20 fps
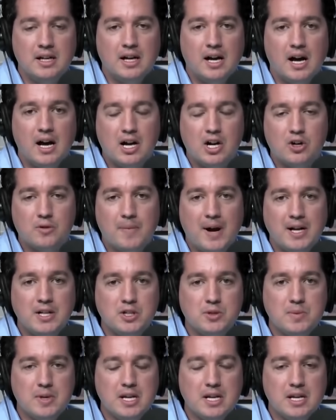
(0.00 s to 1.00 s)
It
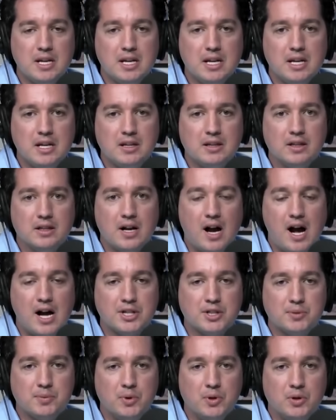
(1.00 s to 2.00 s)
reminds me in the
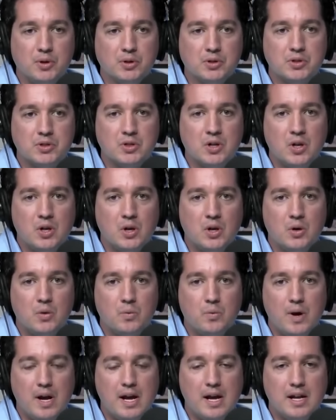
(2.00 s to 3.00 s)
Gospels
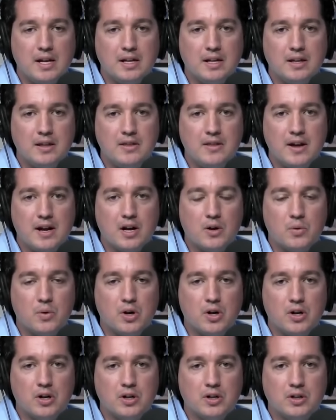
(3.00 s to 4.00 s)
when there
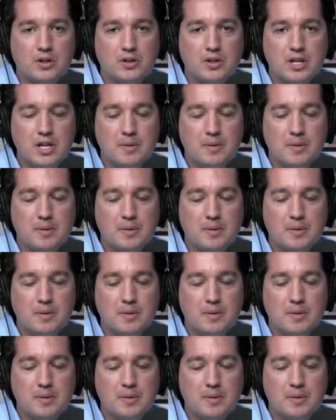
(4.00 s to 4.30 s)
were the